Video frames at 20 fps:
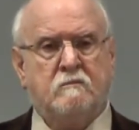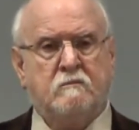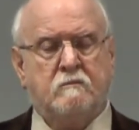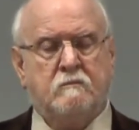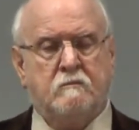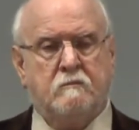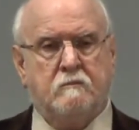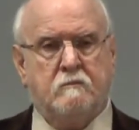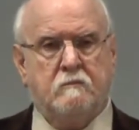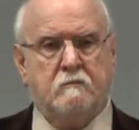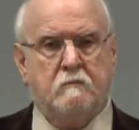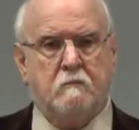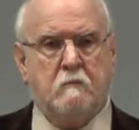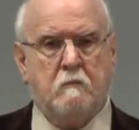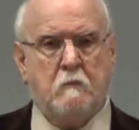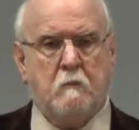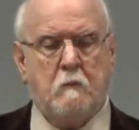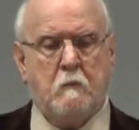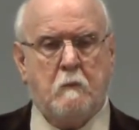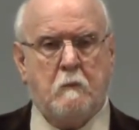
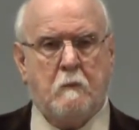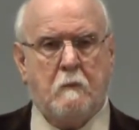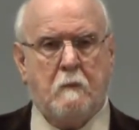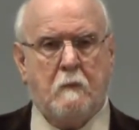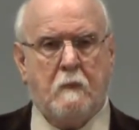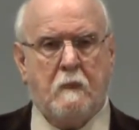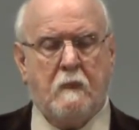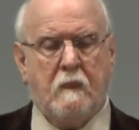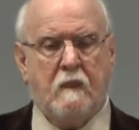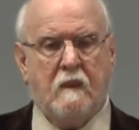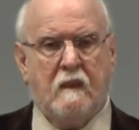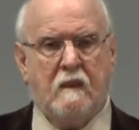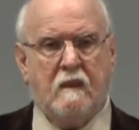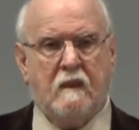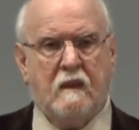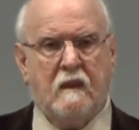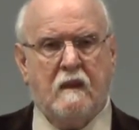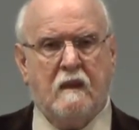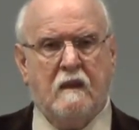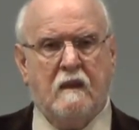
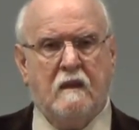[no speech]